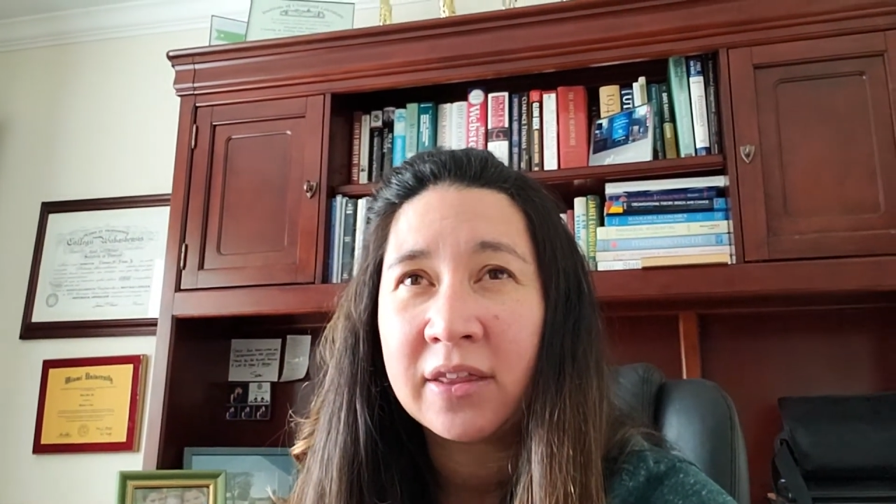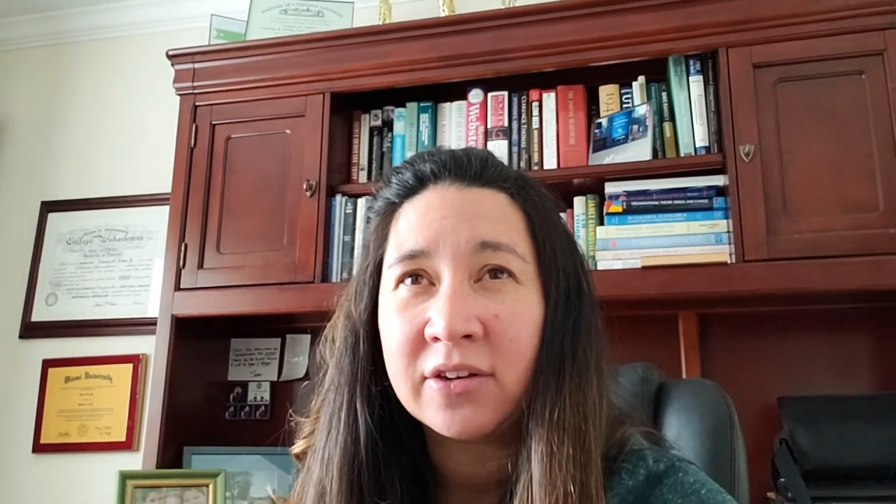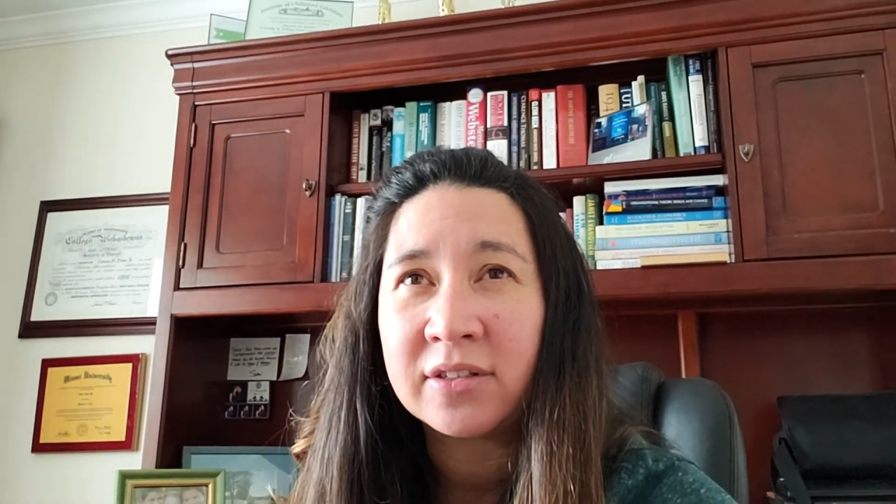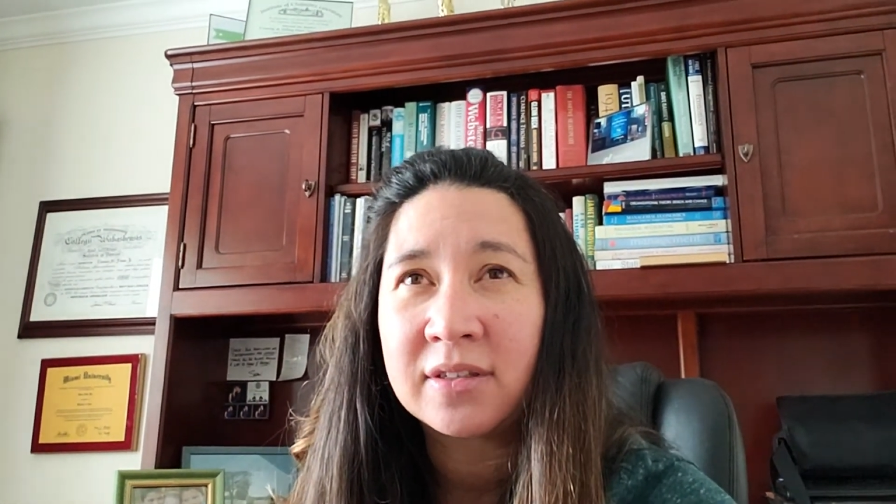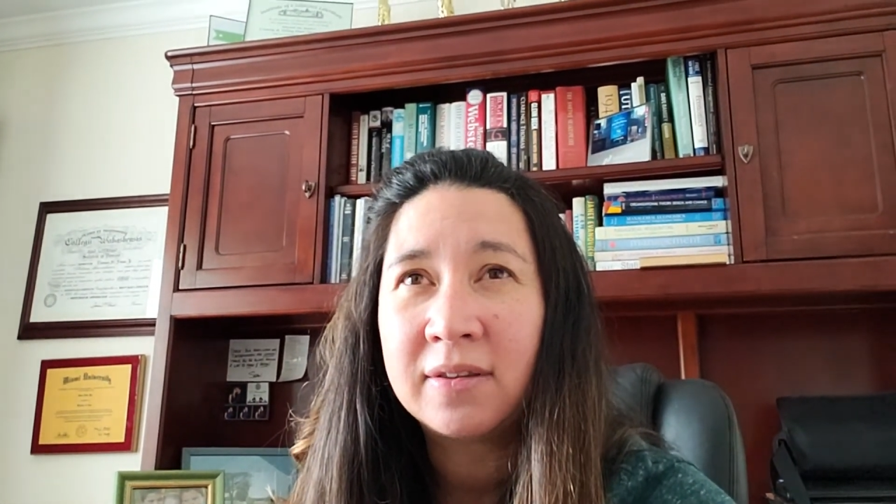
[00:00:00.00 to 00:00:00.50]

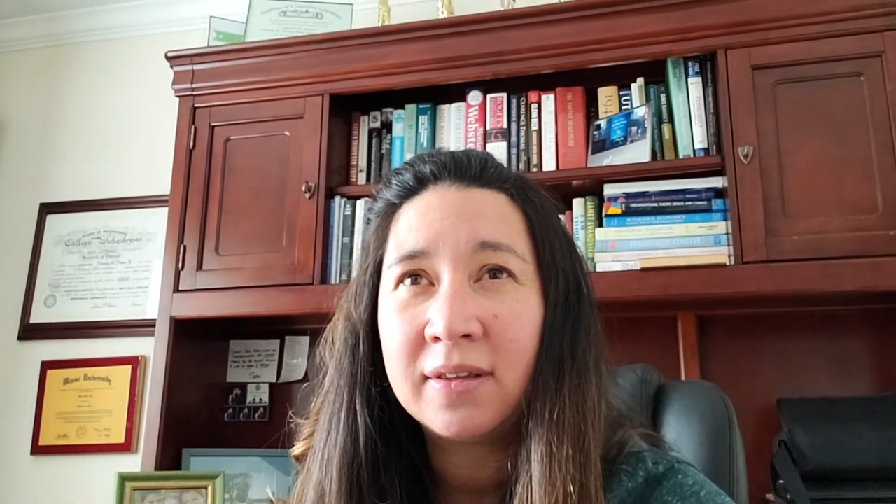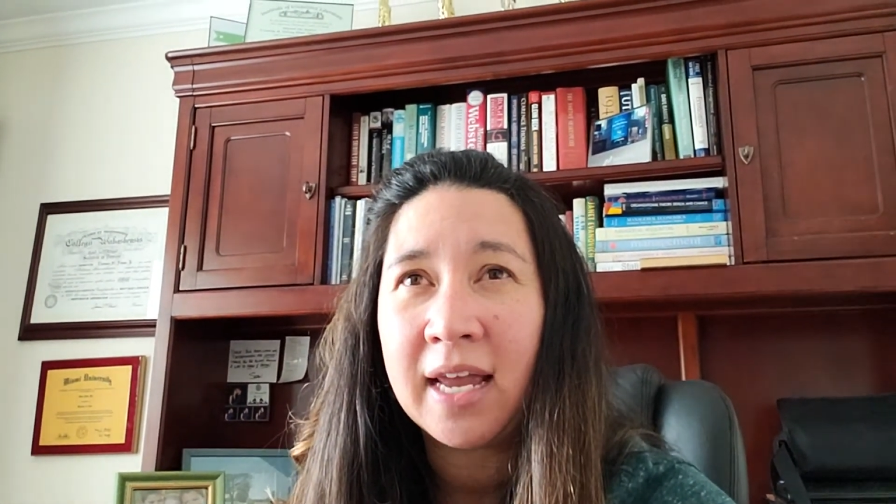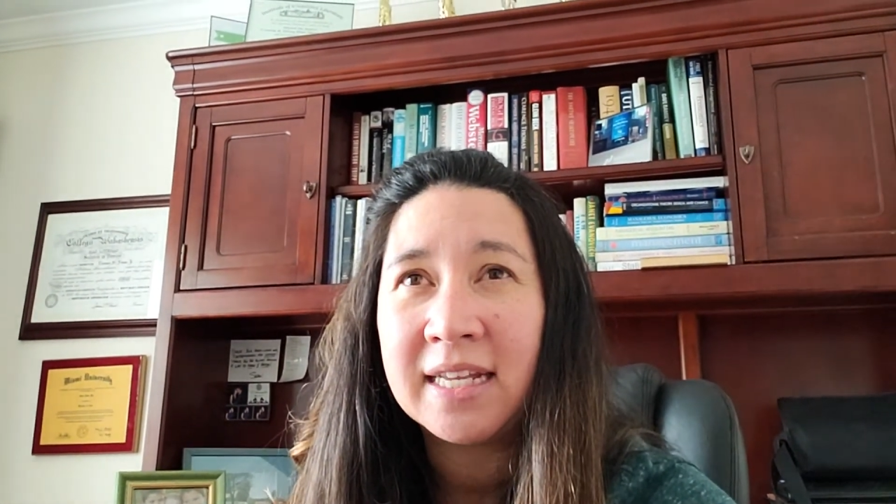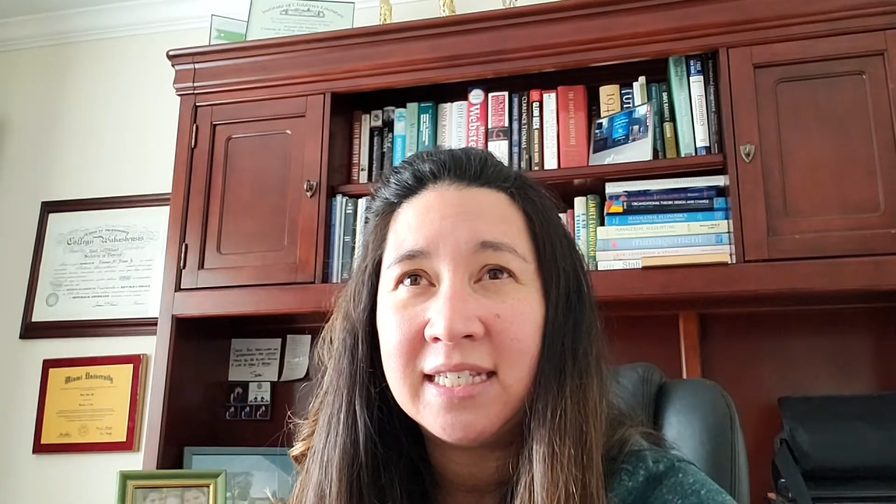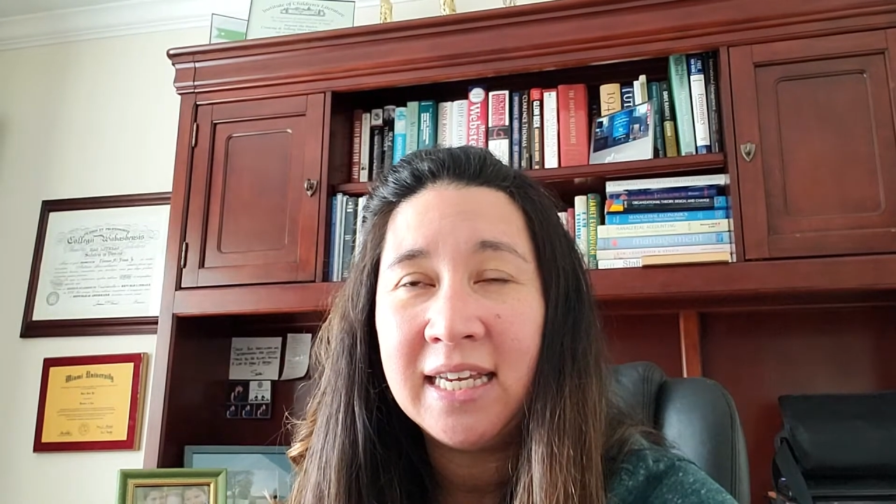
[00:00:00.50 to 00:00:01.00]
There's
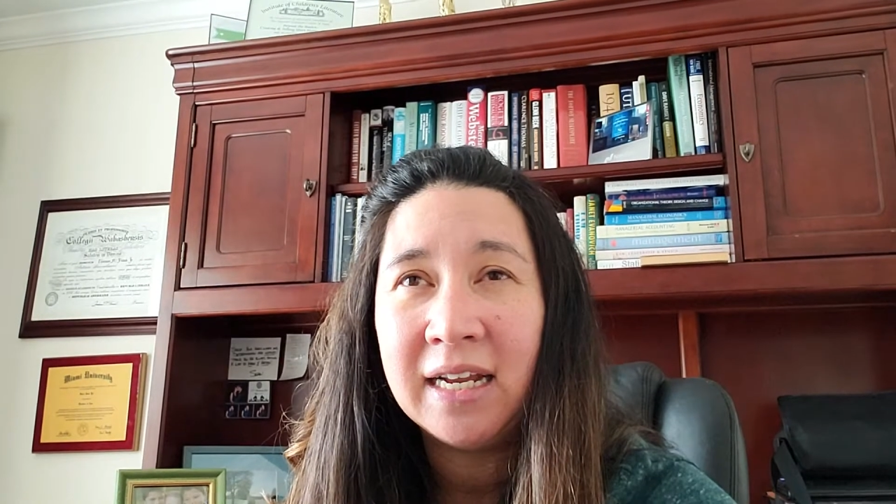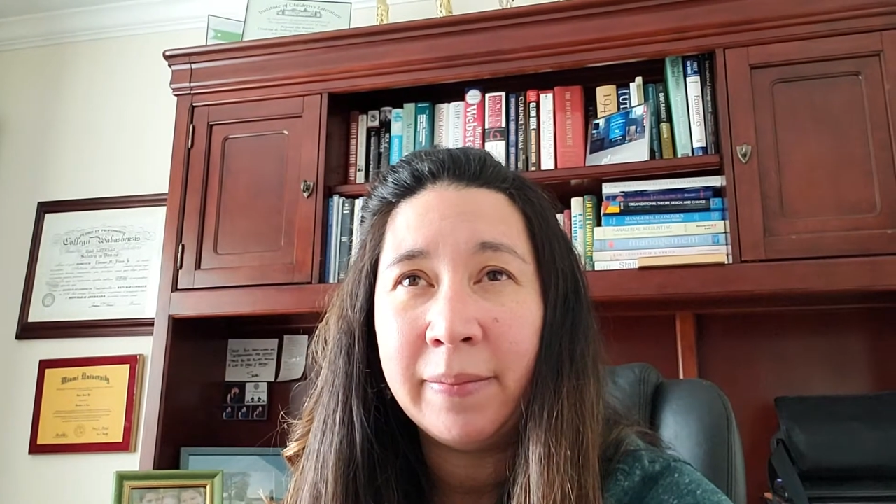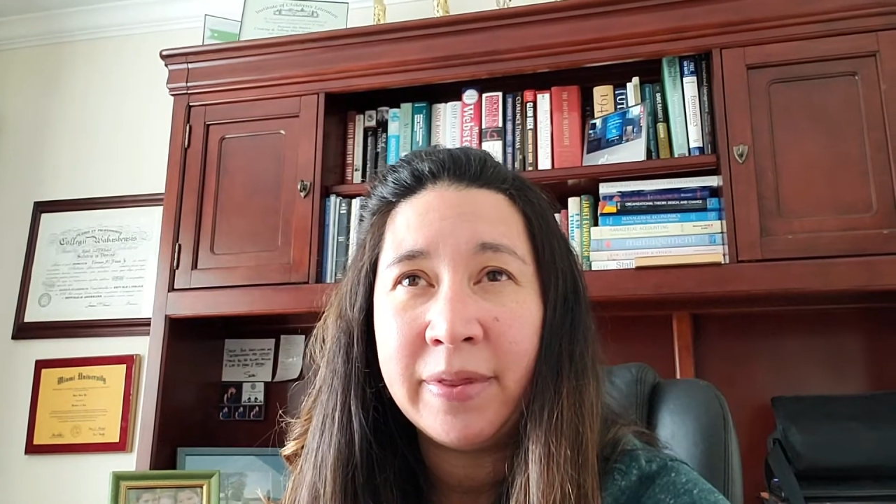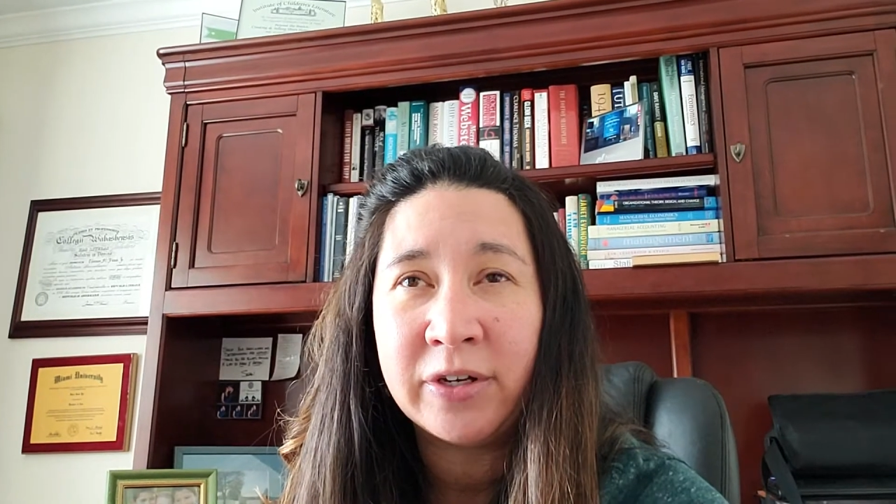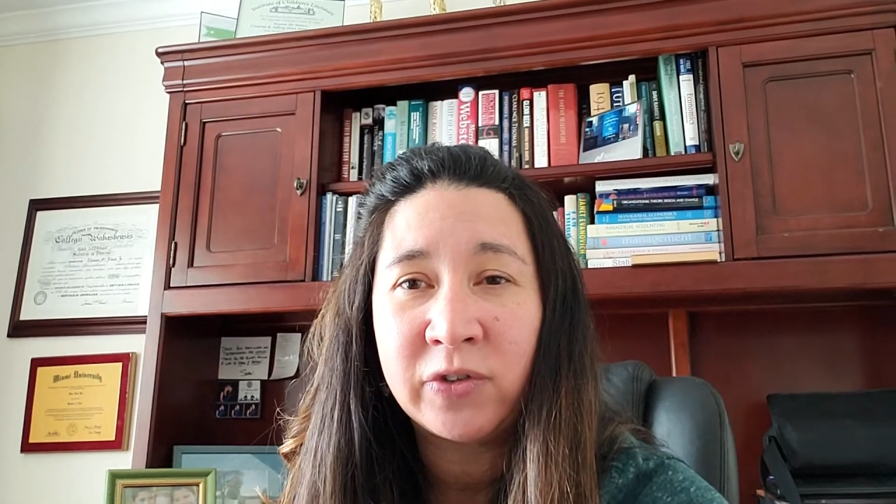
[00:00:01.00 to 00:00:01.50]
Antietam and there's